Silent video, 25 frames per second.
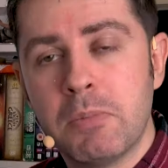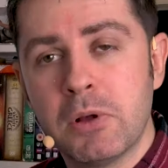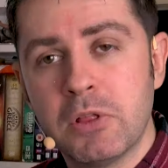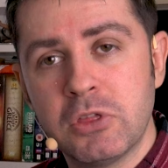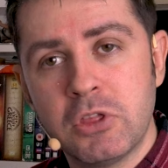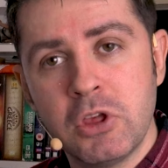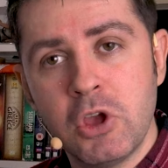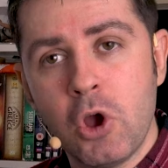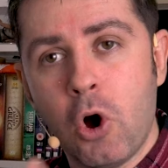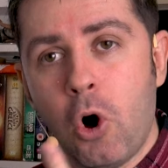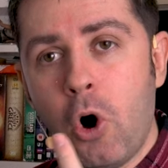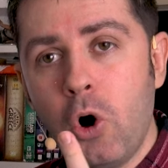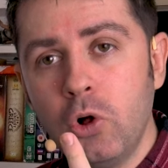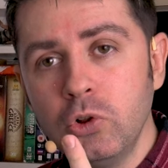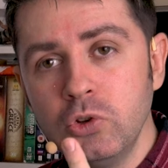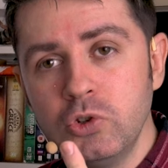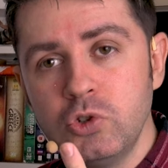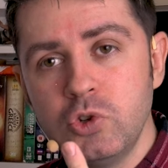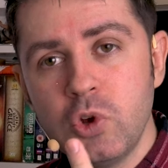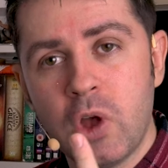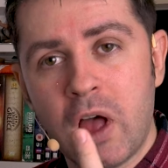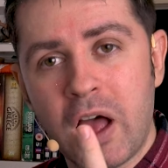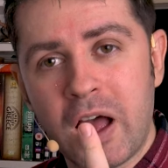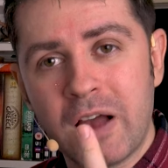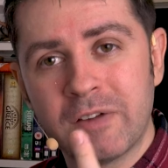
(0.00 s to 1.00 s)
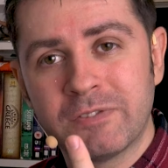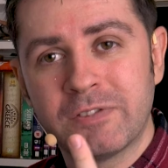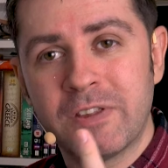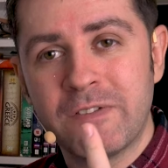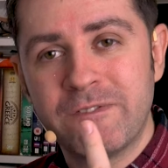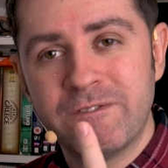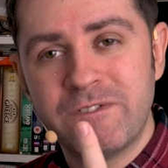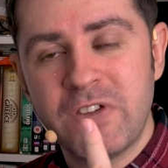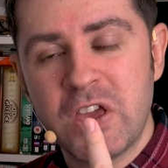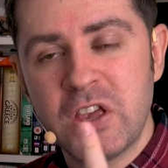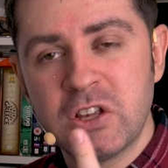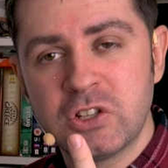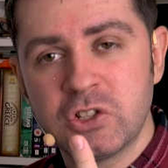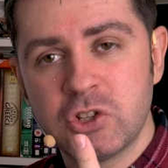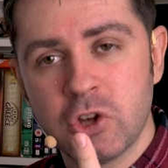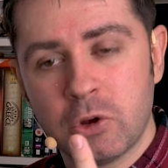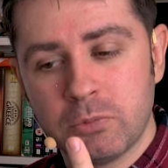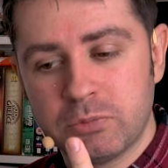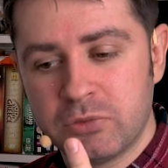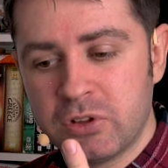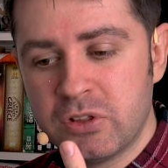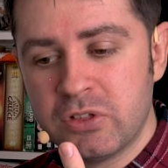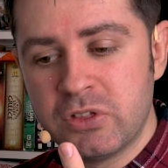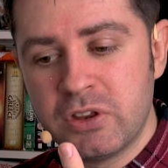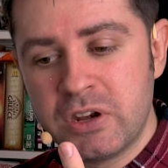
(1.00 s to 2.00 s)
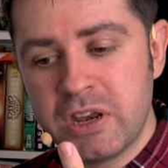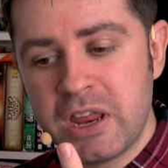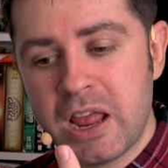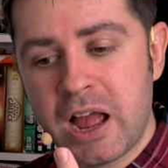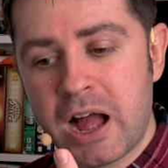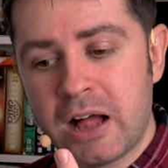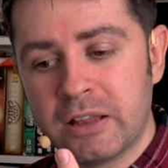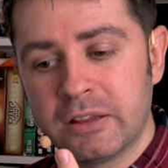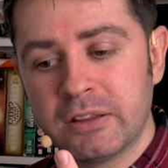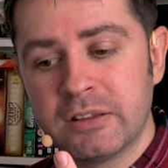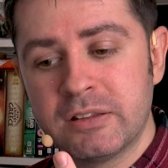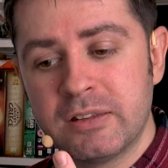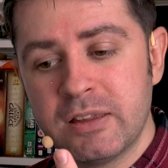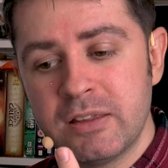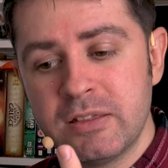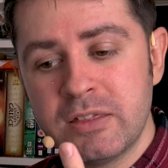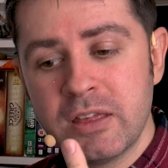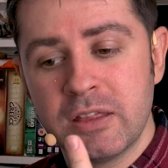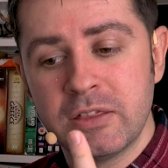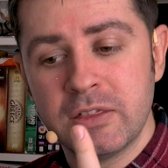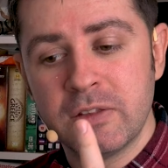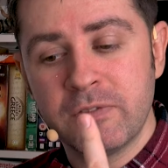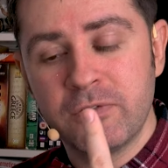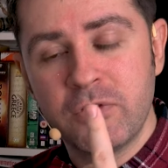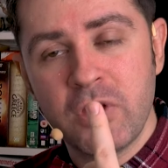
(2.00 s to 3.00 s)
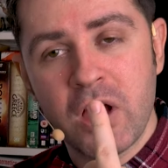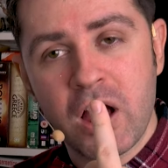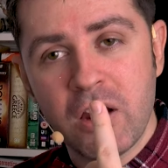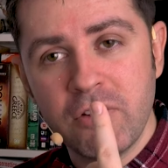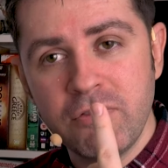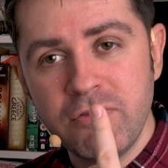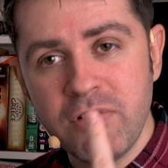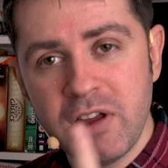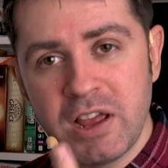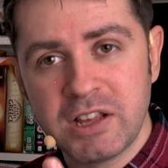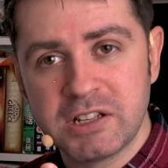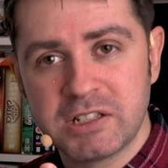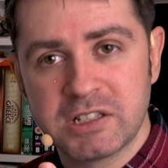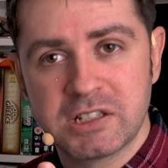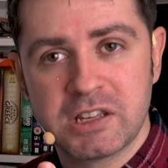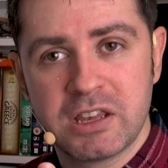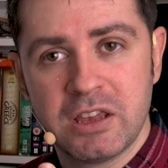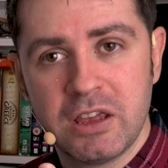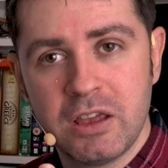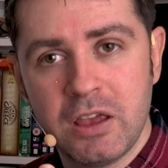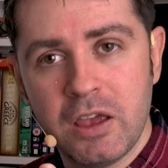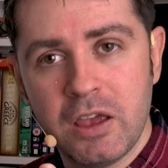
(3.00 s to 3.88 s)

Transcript: but they also have to face up to the reality that they've got a risk